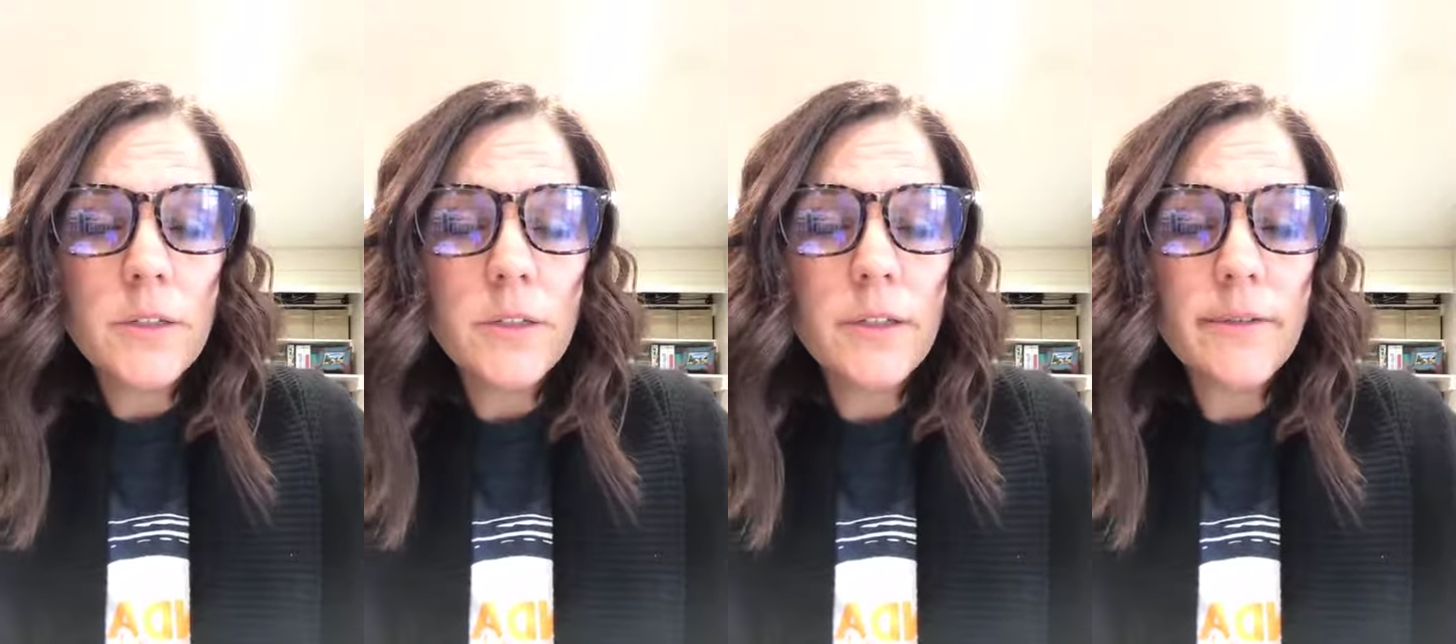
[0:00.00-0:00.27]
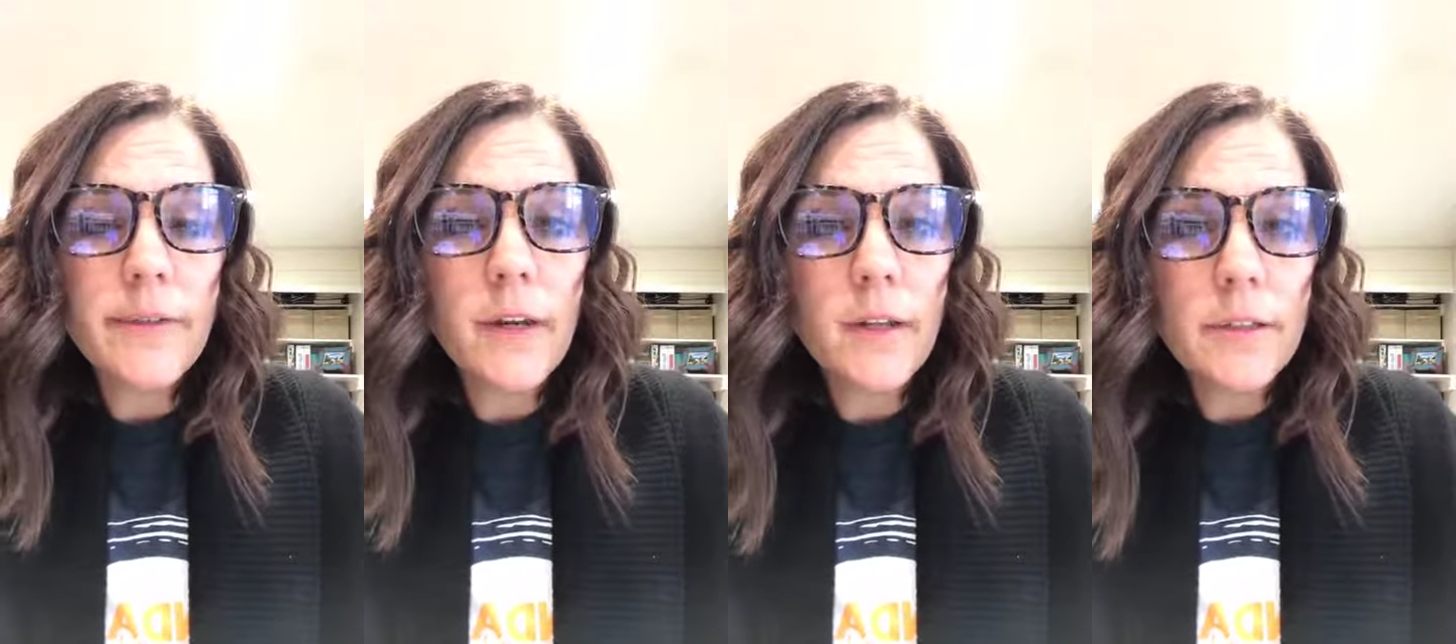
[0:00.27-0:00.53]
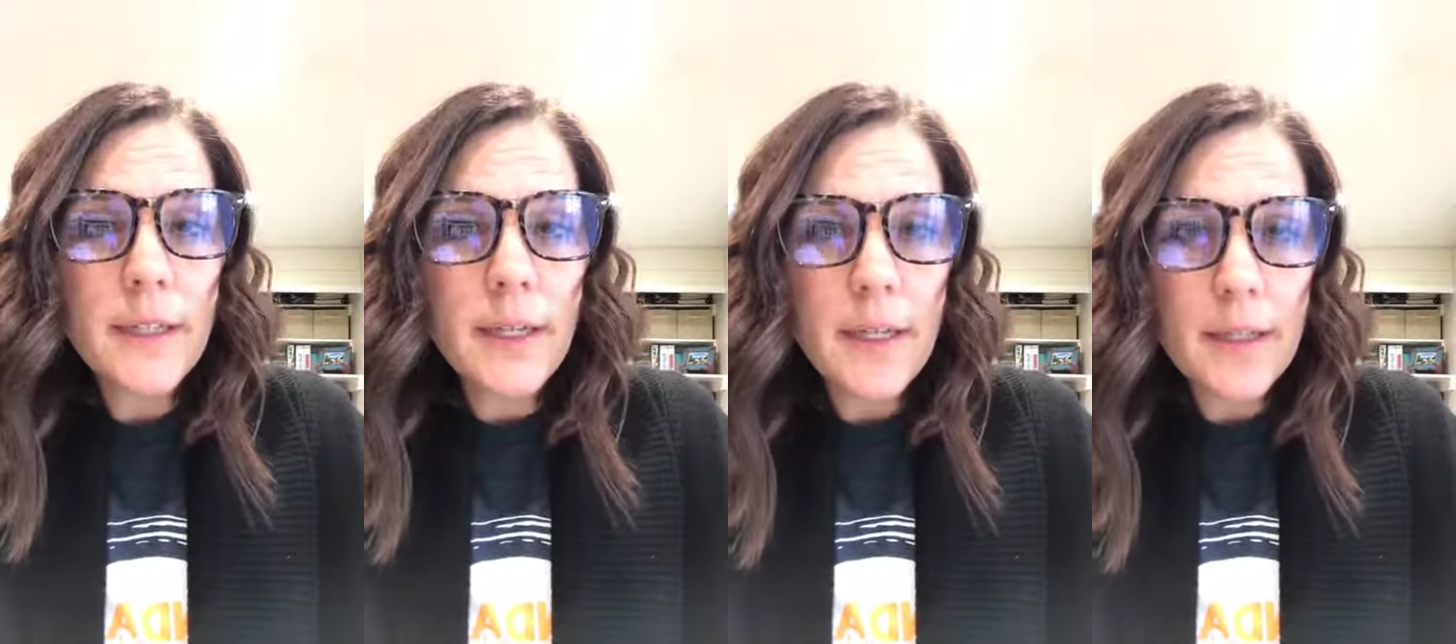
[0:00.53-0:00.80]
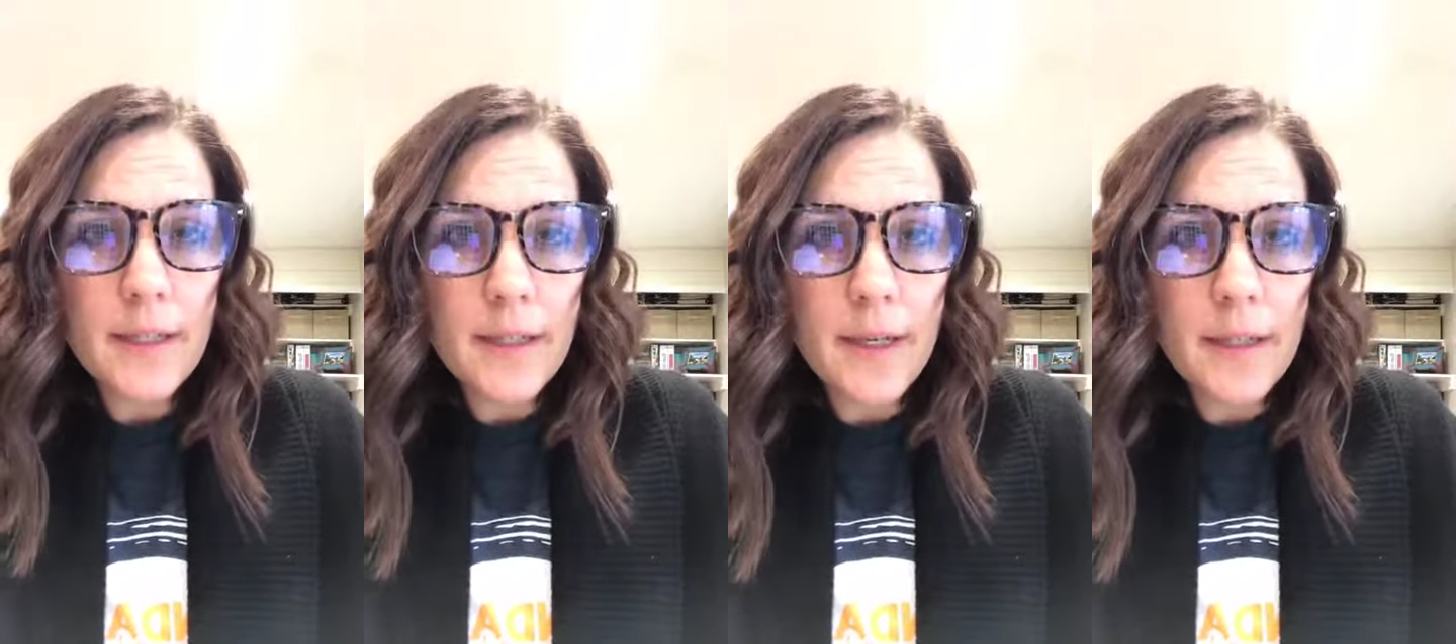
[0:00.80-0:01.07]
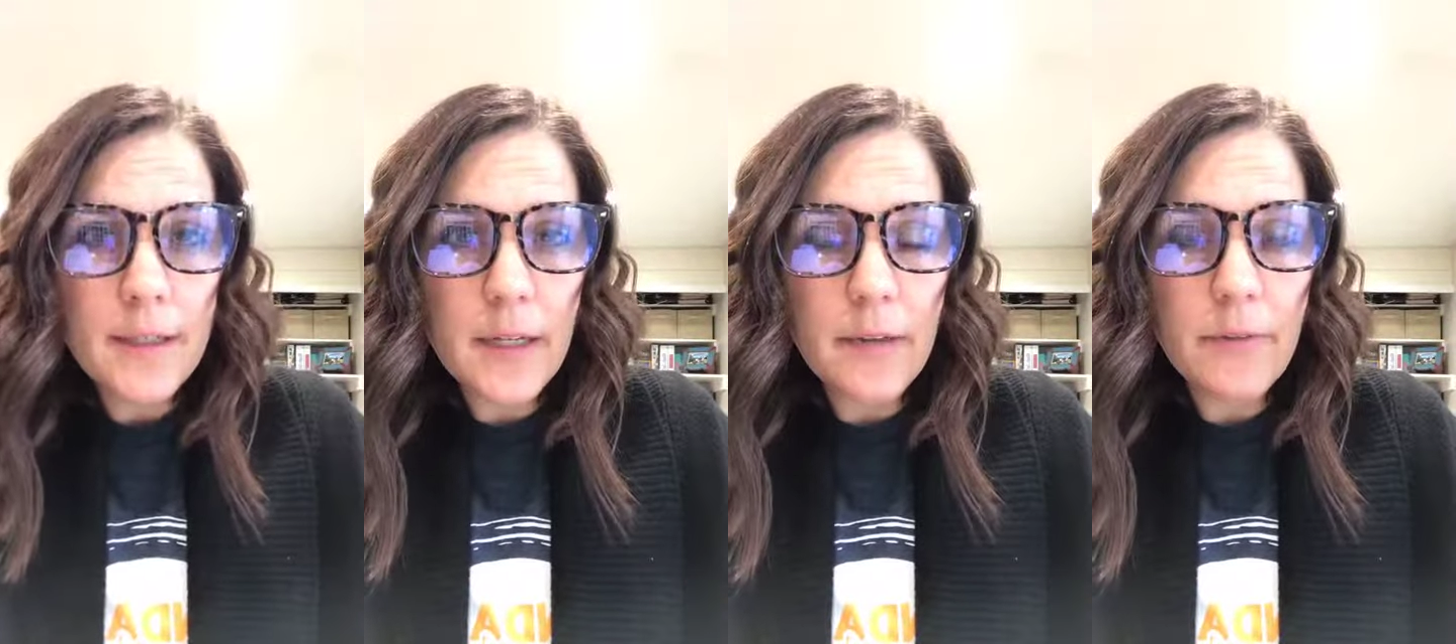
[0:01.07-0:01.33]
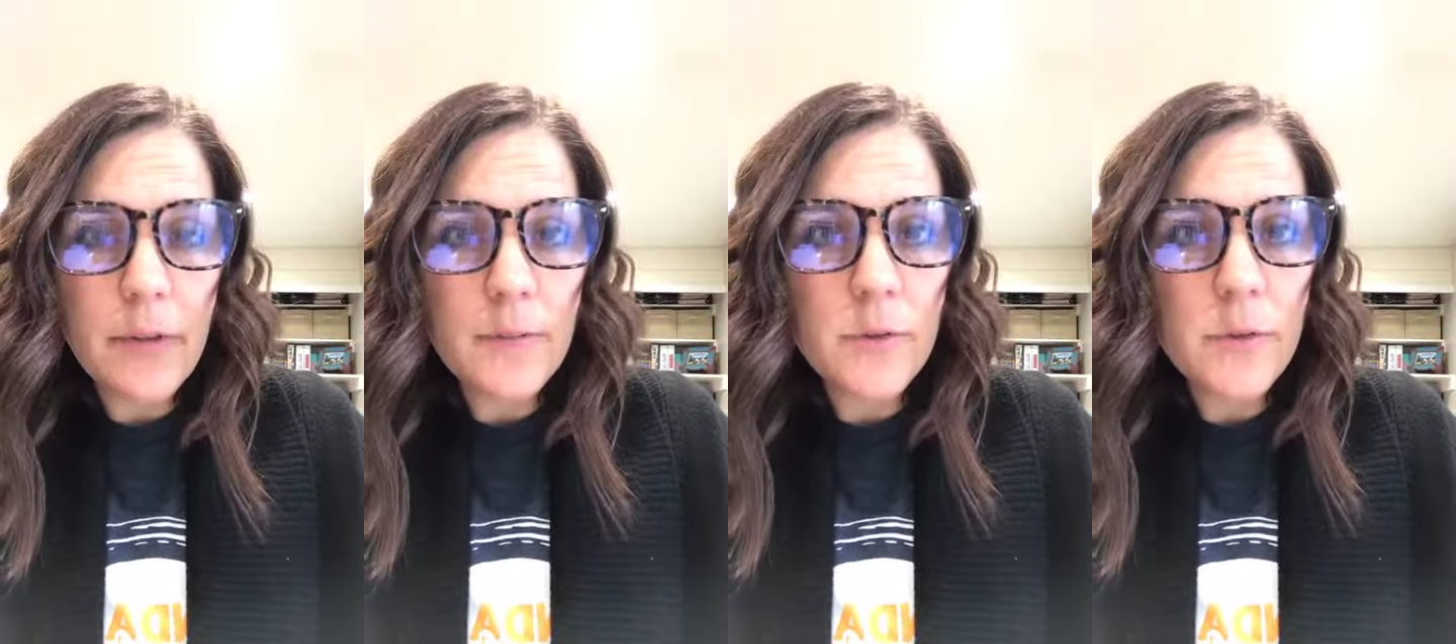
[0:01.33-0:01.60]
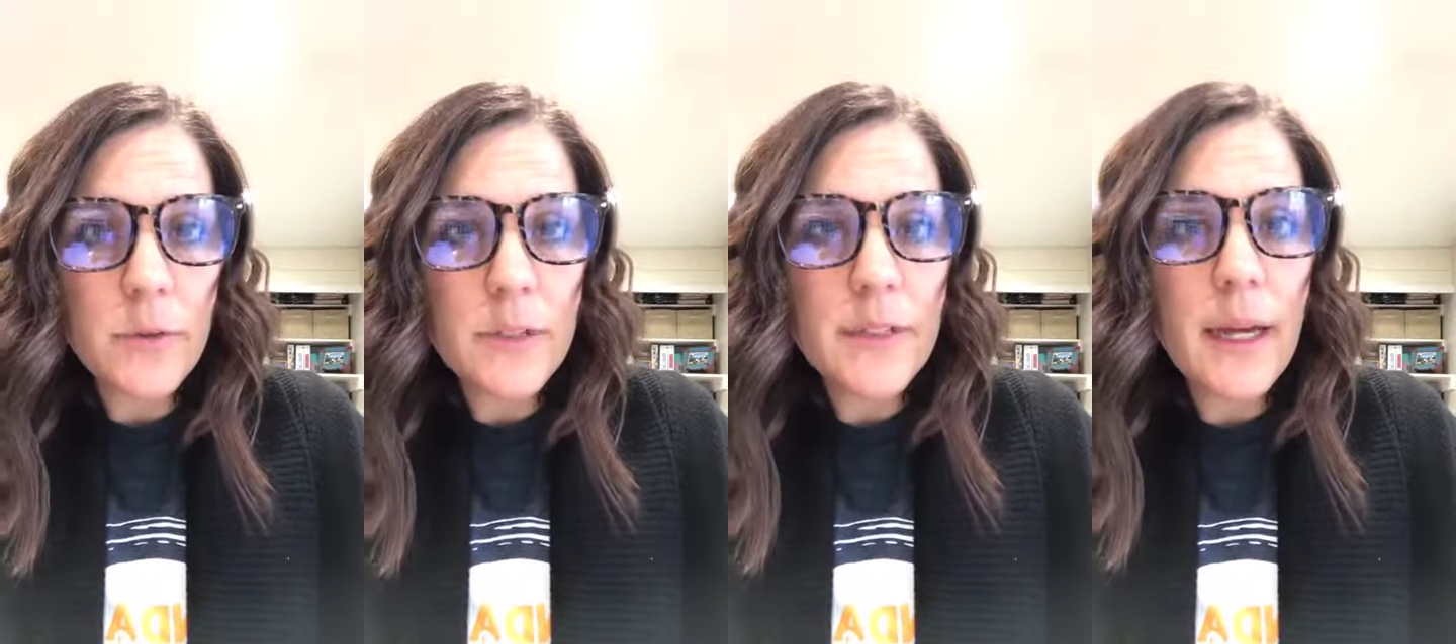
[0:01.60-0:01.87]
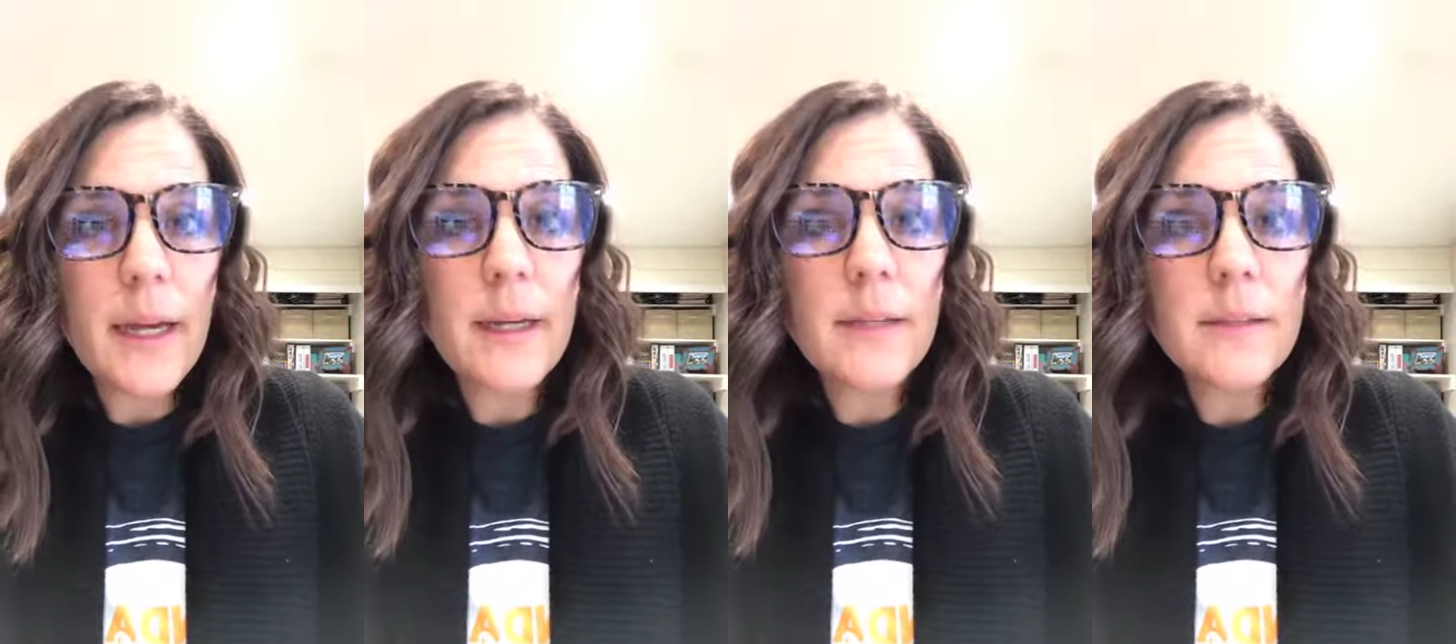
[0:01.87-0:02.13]
difficult to eat an anti-inflammatory
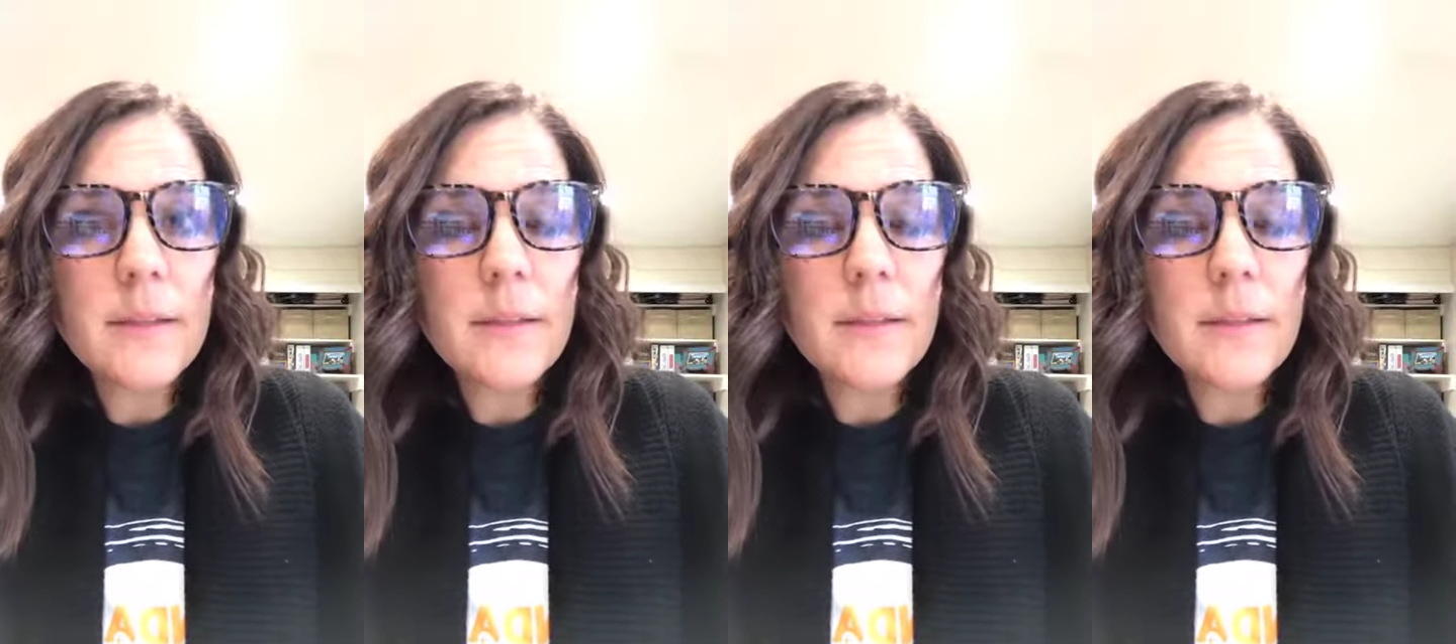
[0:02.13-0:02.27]
diet.